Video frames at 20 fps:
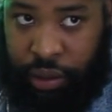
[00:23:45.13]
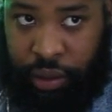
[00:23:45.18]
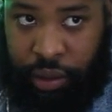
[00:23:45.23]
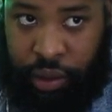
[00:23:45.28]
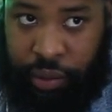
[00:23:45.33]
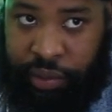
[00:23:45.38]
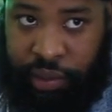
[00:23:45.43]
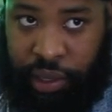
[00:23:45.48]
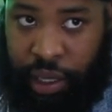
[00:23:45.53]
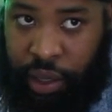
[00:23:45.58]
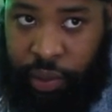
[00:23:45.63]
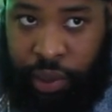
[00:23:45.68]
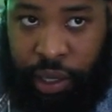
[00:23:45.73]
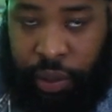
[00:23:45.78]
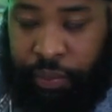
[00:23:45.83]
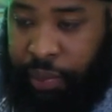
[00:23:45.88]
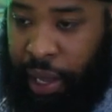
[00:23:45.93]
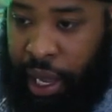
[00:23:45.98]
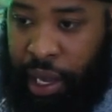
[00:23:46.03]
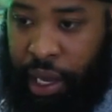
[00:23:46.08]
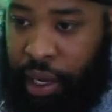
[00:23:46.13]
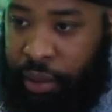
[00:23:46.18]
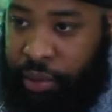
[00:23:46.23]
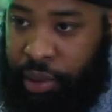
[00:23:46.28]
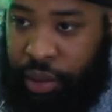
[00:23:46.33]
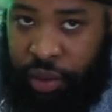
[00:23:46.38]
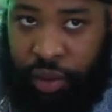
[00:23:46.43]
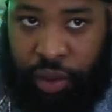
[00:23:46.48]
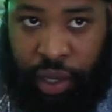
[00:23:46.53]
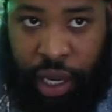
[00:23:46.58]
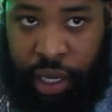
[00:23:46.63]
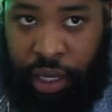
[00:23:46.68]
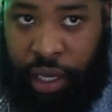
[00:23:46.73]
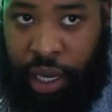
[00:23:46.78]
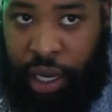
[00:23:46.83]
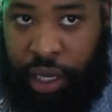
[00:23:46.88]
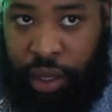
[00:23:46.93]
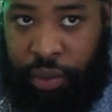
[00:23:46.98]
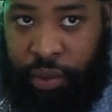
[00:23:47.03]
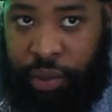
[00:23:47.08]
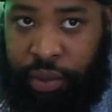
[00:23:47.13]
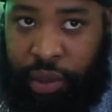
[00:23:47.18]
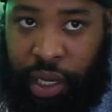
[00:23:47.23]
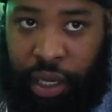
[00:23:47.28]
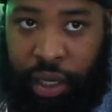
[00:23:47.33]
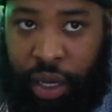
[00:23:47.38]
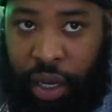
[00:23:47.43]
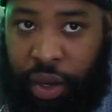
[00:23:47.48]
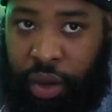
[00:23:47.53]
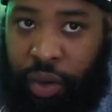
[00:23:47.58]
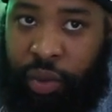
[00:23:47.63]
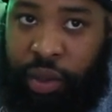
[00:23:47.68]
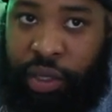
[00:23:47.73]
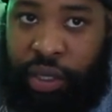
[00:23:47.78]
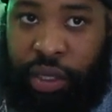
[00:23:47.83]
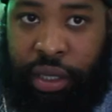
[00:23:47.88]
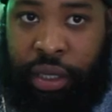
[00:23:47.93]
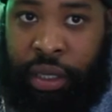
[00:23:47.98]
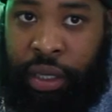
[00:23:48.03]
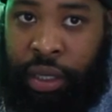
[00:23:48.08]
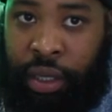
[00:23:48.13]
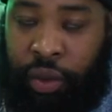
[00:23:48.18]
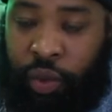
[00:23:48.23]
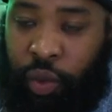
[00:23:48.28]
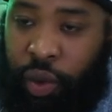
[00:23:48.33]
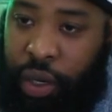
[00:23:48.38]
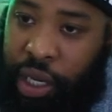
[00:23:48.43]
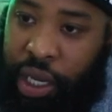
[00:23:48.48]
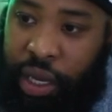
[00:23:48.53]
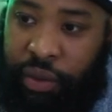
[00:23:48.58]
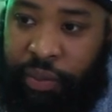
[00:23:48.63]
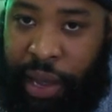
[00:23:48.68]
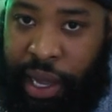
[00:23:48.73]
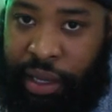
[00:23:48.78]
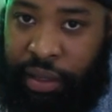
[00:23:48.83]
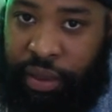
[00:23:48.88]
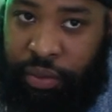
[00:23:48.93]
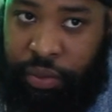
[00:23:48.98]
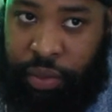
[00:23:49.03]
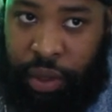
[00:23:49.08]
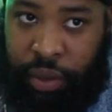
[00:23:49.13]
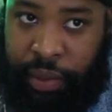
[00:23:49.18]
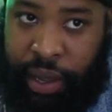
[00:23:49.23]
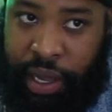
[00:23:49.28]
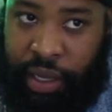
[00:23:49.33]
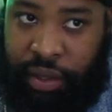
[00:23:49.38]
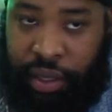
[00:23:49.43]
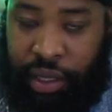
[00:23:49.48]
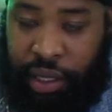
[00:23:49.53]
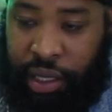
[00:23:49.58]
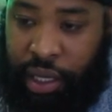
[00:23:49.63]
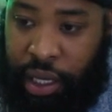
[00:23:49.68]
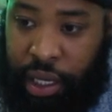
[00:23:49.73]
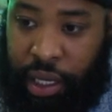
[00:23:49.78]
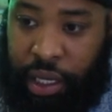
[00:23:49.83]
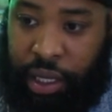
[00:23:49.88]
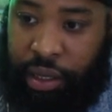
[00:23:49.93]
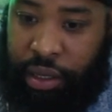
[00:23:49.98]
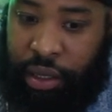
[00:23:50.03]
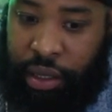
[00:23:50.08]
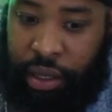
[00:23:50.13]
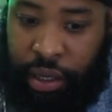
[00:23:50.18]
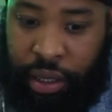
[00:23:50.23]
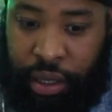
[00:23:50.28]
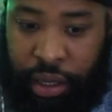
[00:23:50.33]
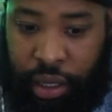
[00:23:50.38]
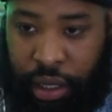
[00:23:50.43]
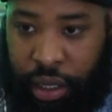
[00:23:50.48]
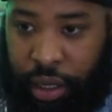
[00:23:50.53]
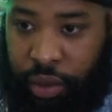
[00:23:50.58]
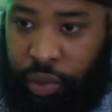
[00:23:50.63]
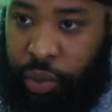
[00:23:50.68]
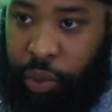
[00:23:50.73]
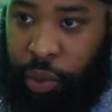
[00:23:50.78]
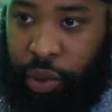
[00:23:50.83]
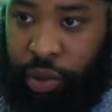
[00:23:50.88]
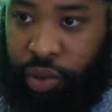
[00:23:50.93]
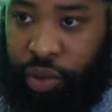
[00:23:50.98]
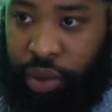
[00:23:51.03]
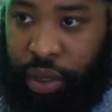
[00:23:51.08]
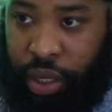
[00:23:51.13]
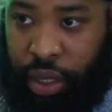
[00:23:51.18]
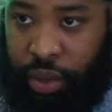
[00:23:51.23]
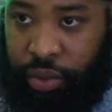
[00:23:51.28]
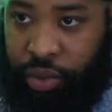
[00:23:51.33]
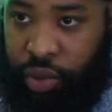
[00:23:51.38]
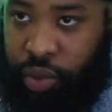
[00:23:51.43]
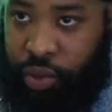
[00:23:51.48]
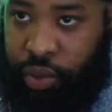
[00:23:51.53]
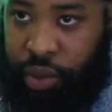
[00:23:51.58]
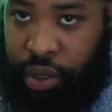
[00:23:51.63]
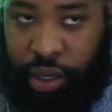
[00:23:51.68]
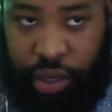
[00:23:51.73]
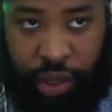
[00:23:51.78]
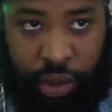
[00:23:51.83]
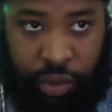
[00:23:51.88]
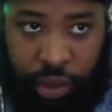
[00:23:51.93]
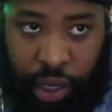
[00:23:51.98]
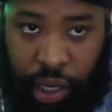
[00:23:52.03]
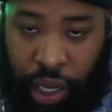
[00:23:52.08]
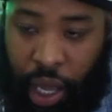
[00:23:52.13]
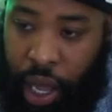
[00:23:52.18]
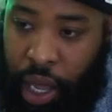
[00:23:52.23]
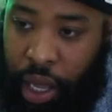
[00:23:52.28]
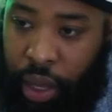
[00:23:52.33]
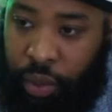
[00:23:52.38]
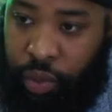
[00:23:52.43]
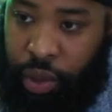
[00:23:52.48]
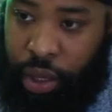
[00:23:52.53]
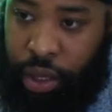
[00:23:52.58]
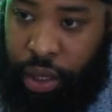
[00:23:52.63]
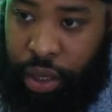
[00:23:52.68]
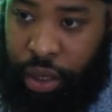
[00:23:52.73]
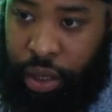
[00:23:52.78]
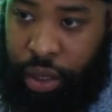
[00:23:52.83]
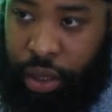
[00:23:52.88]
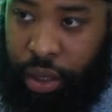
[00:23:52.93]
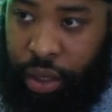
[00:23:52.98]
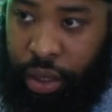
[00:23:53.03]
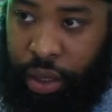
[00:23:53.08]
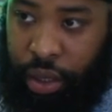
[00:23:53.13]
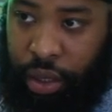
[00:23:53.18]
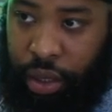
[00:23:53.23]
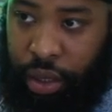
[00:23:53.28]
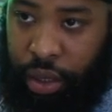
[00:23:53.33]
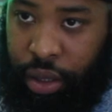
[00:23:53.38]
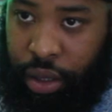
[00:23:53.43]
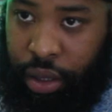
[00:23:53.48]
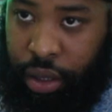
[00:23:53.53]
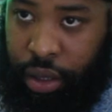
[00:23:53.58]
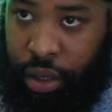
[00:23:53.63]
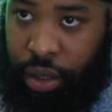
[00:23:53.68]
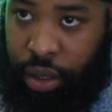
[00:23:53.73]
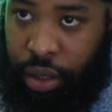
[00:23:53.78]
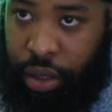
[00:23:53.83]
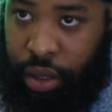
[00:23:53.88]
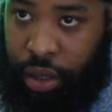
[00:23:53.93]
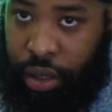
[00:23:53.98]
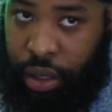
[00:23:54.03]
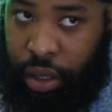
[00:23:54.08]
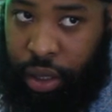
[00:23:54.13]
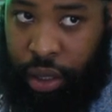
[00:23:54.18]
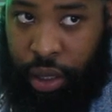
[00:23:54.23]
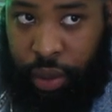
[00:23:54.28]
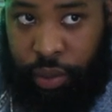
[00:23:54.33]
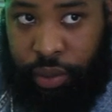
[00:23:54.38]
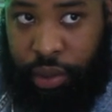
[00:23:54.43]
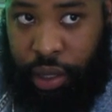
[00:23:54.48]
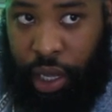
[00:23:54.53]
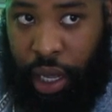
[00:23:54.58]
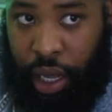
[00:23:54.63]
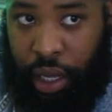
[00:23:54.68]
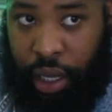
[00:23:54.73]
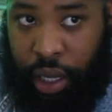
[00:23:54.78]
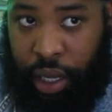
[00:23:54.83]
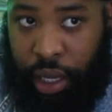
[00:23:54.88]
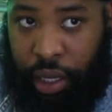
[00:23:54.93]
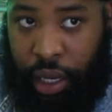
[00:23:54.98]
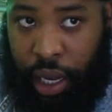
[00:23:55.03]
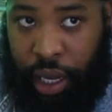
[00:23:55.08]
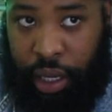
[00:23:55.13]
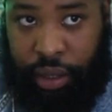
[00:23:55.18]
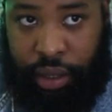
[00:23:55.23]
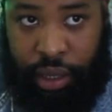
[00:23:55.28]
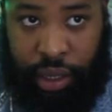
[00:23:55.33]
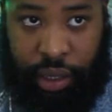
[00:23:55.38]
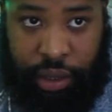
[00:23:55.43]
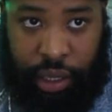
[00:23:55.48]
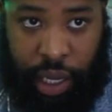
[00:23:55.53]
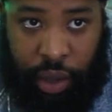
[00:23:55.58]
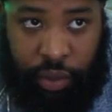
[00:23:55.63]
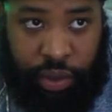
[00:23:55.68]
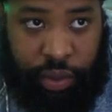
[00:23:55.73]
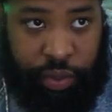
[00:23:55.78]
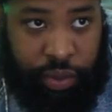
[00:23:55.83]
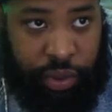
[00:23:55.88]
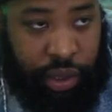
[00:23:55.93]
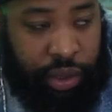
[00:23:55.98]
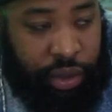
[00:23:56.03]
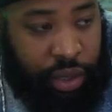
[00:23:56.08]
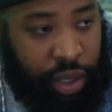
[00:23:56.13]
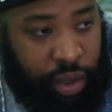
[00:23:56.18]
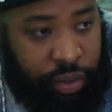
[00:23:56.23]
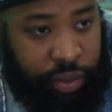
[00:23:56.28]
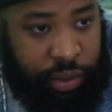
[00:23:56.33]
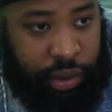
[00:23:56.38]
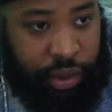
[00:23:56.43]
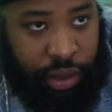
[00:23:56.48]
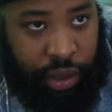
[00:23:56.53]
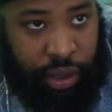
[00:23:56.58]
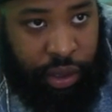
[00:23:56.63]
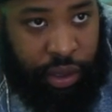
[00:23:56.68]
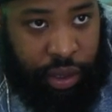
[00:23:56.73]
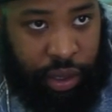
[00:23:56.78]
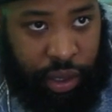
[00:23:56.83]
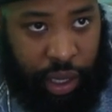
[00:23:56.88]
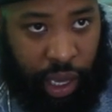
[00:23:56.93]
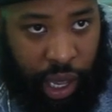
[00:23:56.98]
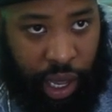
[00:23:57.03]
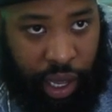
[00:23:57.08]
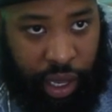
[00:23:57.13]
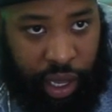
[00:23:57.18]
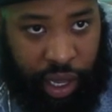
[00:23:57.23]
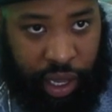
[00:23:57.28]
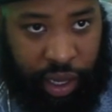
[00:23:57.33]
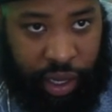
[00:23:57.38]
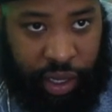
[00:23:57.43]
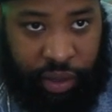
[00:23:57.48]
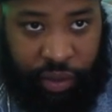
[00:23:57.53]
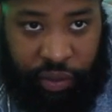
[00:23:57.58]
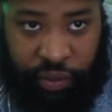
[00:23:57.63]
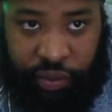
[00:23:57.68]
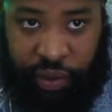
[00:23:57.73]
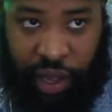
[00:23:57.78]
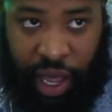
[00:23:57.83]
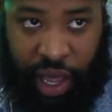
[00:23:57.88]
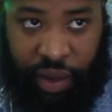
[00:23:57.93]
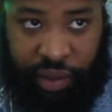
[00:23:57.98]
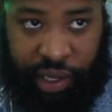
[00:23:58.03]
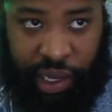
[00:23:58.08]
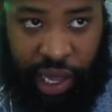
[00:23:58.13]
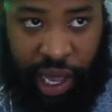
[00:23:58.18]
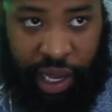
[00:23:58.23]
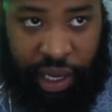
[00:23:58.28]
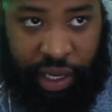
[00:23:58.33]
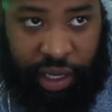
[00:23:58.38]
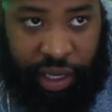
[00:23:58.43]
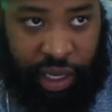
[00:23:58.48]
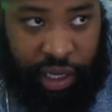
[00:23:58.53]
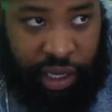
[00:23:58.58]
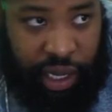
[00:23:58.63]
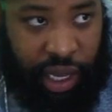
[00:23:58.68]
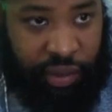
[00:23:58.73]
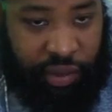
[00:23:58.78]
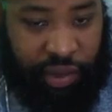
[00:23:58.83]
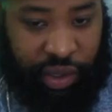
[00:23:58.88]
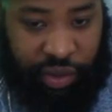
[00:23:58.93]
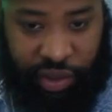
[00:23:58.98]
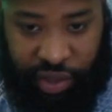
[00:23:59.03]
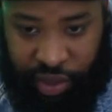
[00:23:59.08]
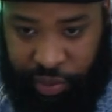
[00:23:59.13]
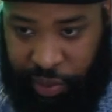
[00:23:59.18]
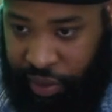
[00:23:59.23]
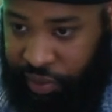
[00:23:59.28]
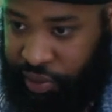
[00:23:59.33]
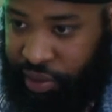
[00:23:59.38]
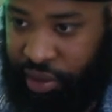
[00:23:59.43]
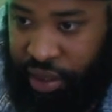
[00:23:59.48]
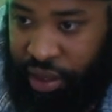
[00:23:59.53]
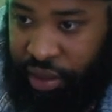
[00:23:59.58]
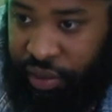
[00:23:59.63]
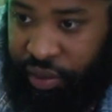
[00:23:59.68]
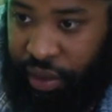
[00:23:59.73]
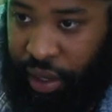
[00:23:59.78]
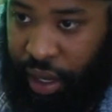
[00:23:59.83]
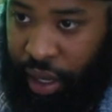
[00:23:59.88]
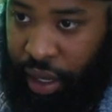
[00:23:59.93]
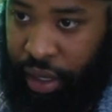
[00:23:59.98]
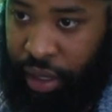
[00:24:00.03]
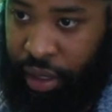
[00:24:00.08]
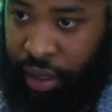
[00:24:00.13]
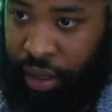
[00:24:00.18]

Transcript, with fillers: You know what I'm saying? We didn't pay him to do that or nothing. He was like, yo, we just want to give back some book bags to the kids, and we want you to come do with us. He was like, all right, I'm with it. And that was that. And I think that was pretty dope. And I forever got a love and a respect for Chinx for that.